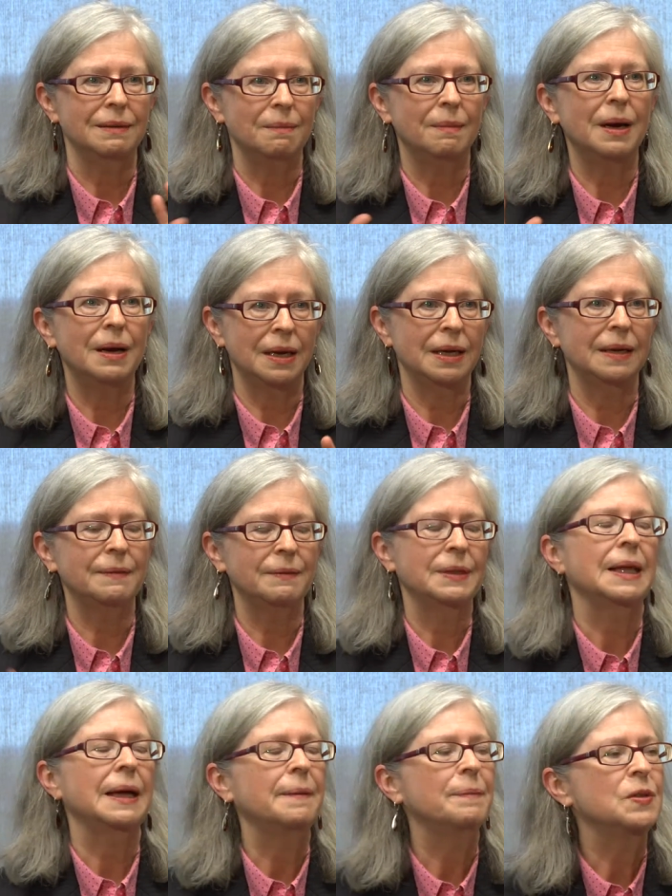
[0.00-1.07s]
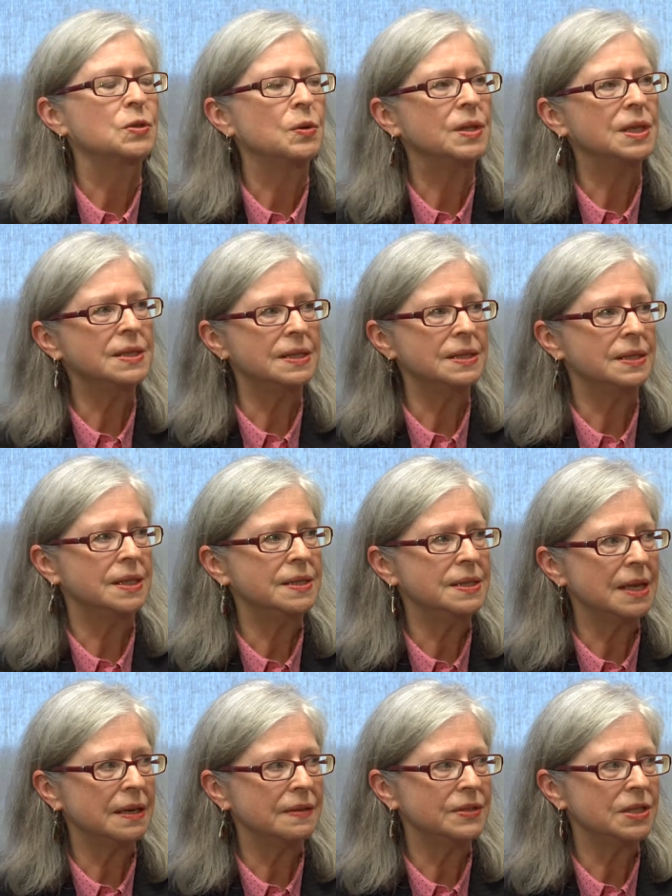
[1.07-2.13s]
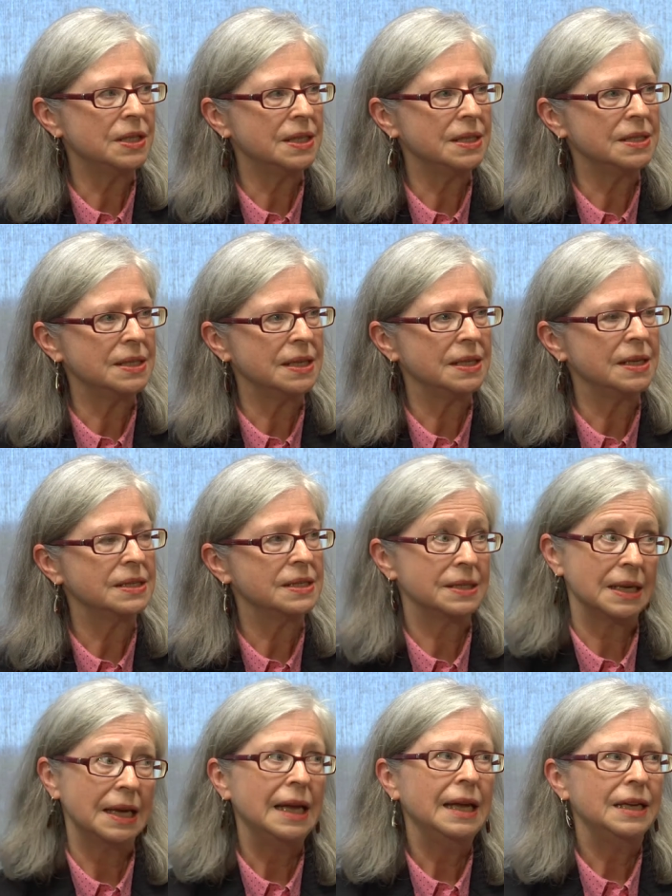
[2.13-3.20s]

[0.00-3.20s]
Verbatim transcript: by that. So this, this set of statistics